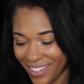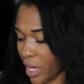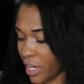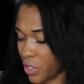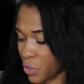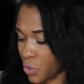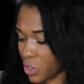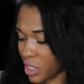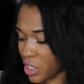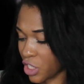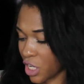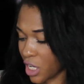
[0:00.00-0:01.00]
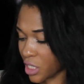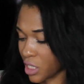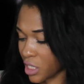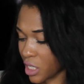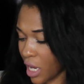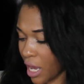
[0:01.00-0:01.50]
Can you
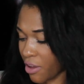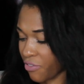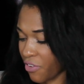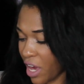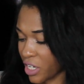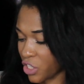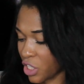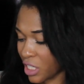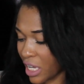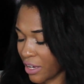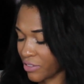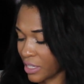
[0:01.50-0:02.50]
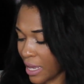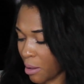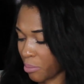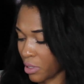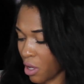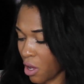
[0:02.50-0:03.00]
suggest a fashion
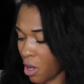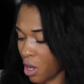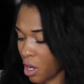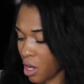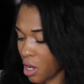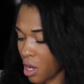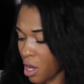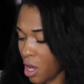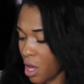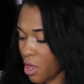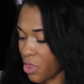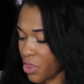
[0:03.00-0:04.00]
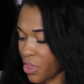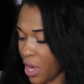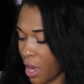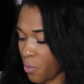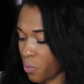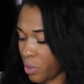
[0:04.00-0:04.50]
lifestyle blog
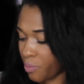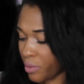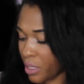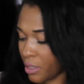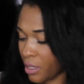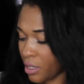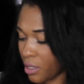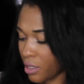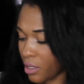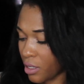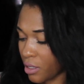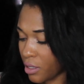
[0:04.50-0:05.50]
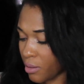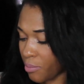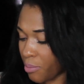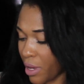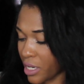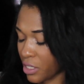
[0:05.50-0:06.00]
that would be
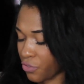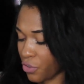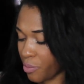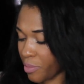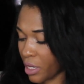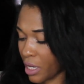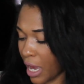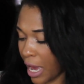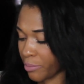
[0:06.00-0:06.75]
best for me?